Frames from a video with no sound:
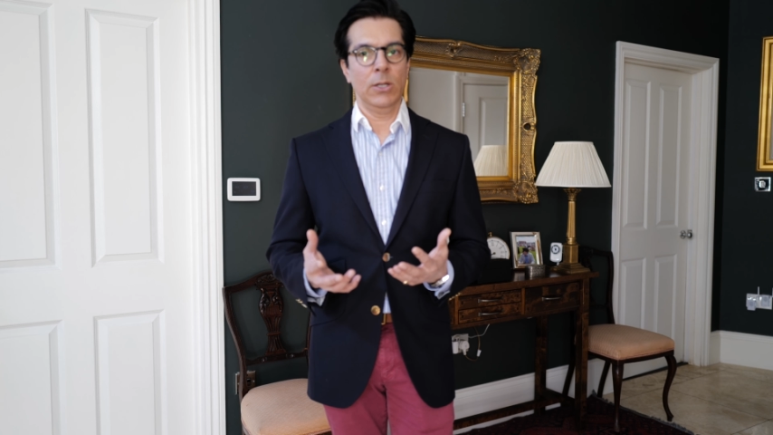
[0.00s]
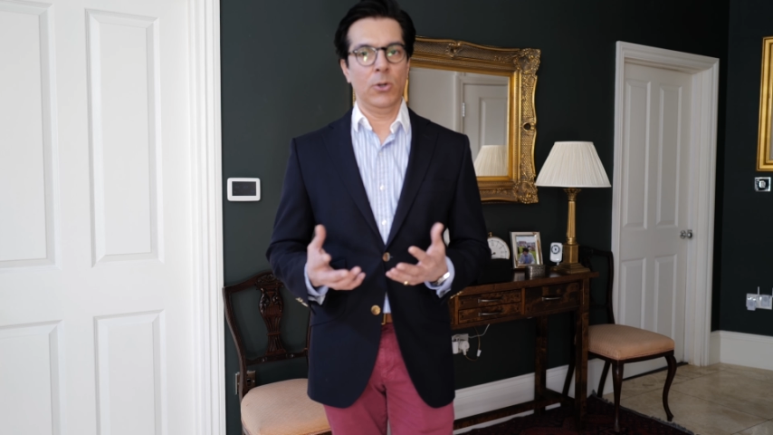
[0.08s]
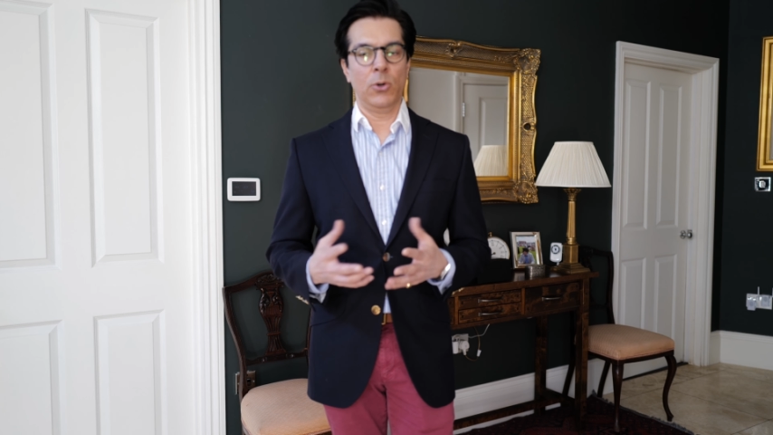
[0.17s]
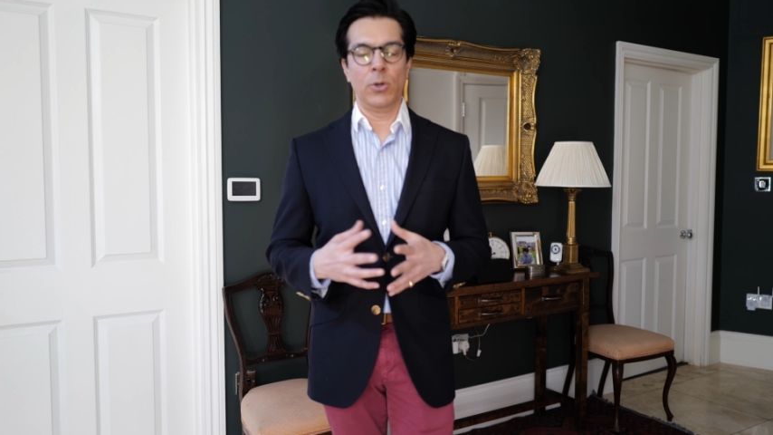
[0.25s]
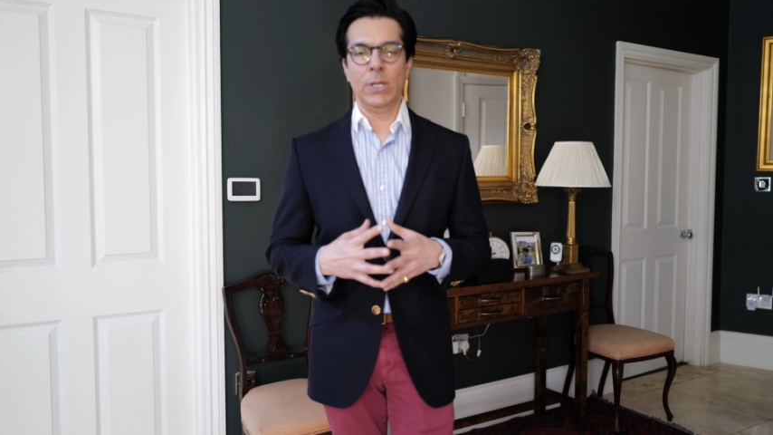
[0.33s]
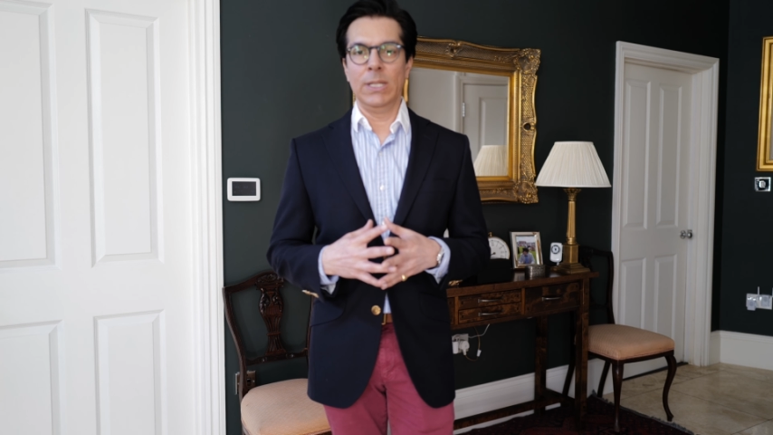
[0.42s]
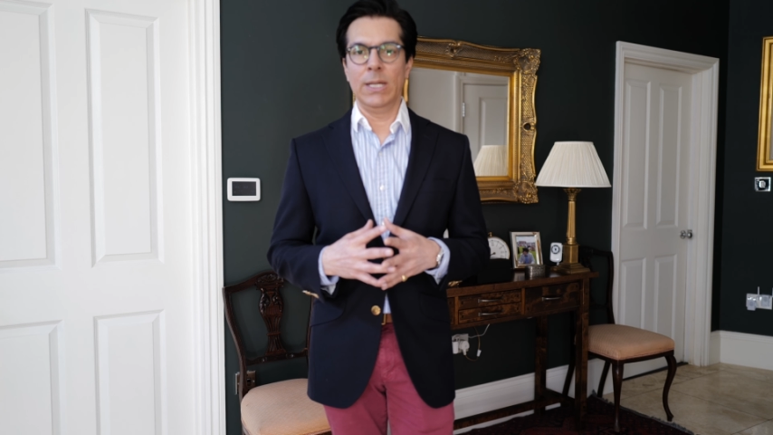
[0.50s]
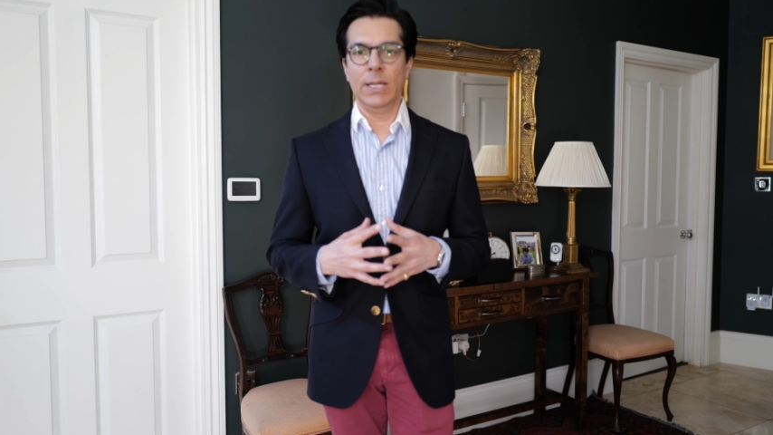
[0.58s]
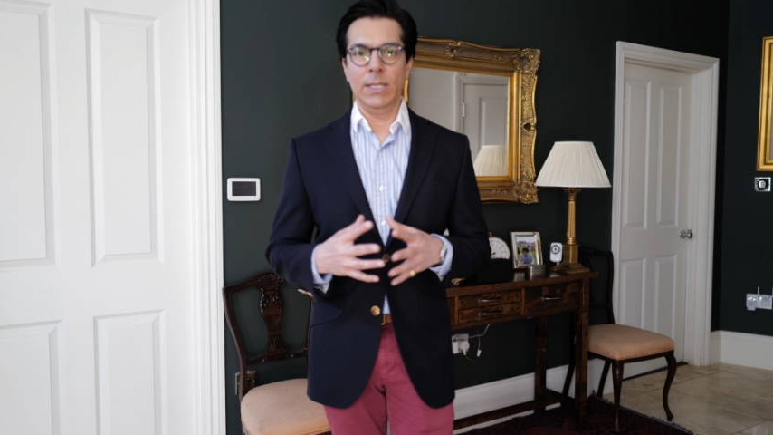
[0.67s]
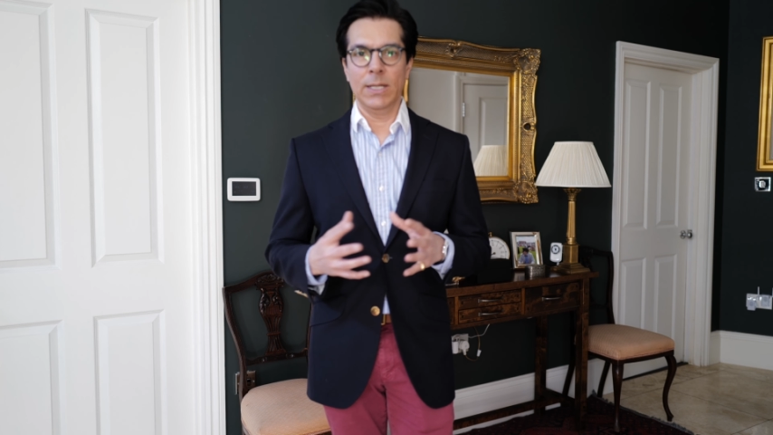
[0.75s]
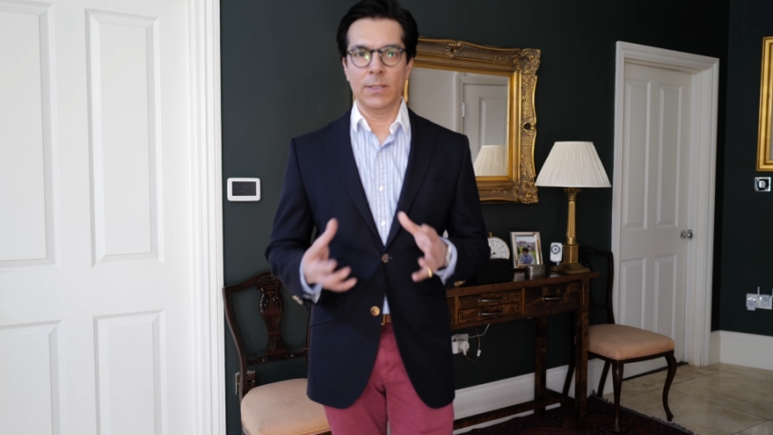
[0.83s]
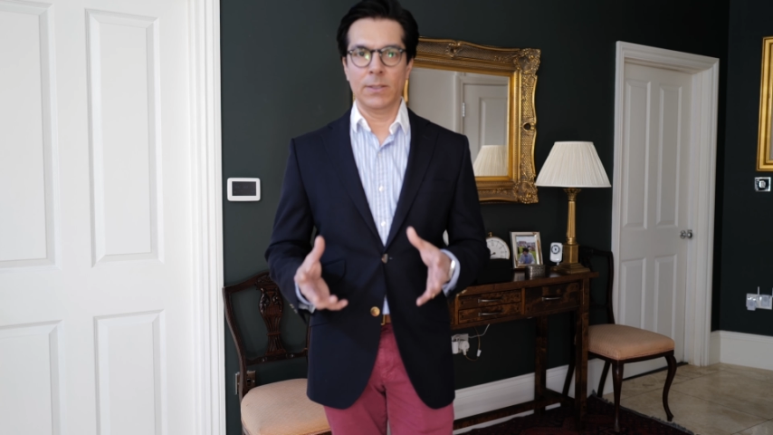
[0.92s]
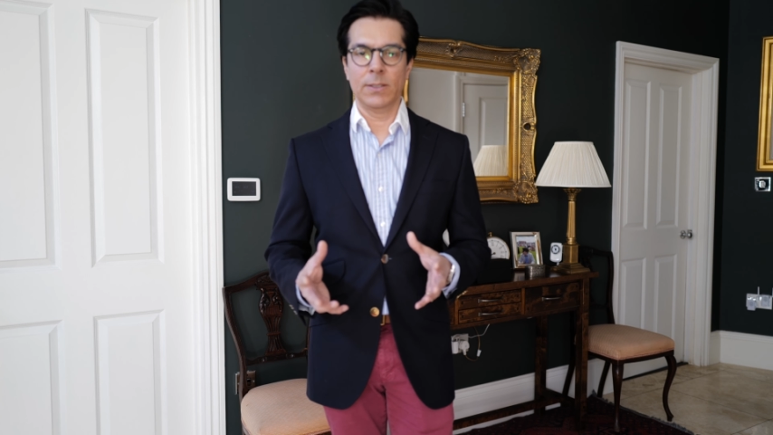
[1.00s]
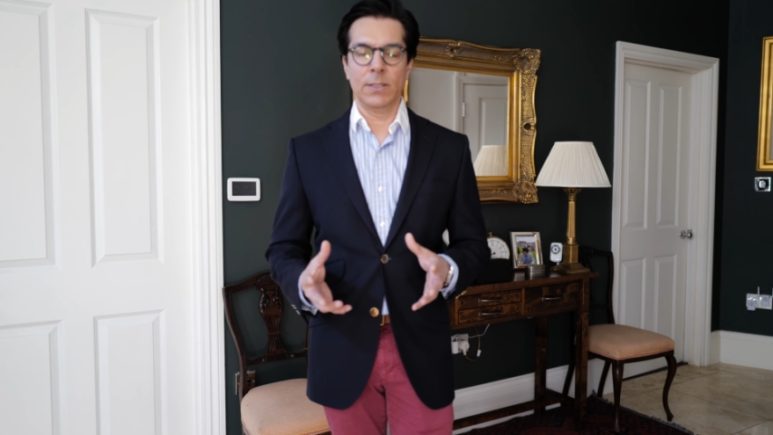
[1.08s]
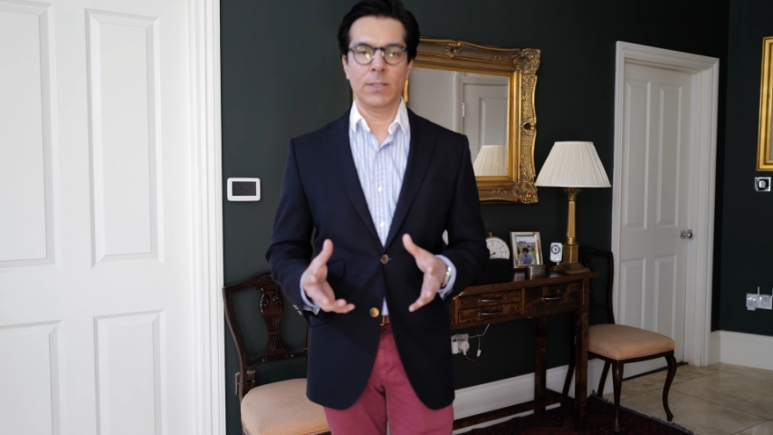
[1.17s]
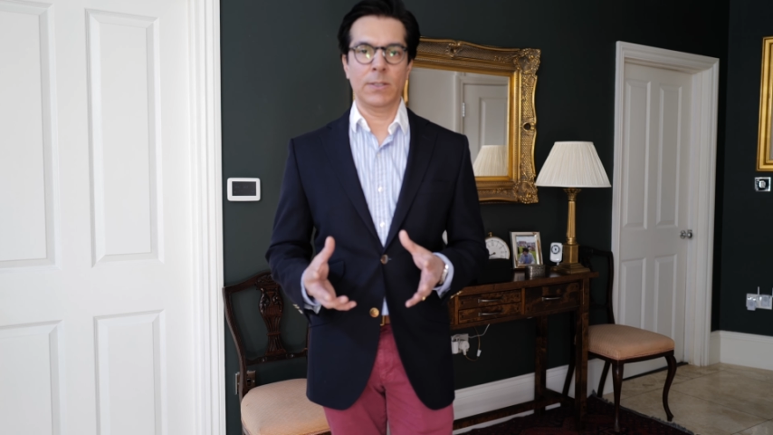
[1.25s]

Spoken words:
or in any other